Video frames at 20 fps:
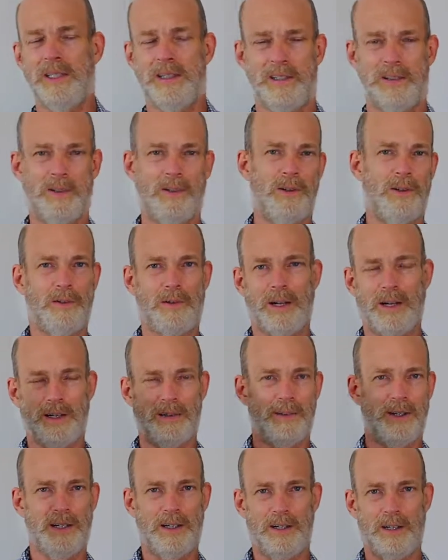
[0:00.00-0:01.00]
and you're going around
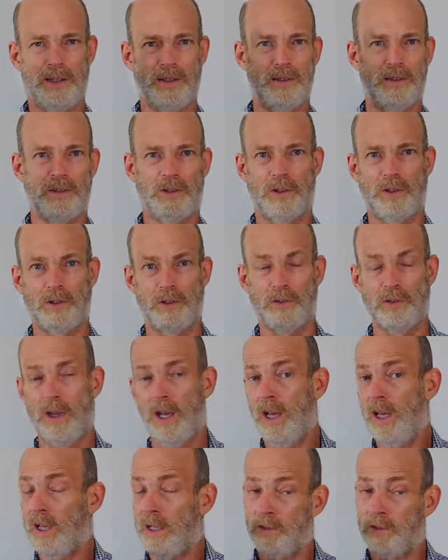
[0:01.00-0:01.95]
and around in all these circles.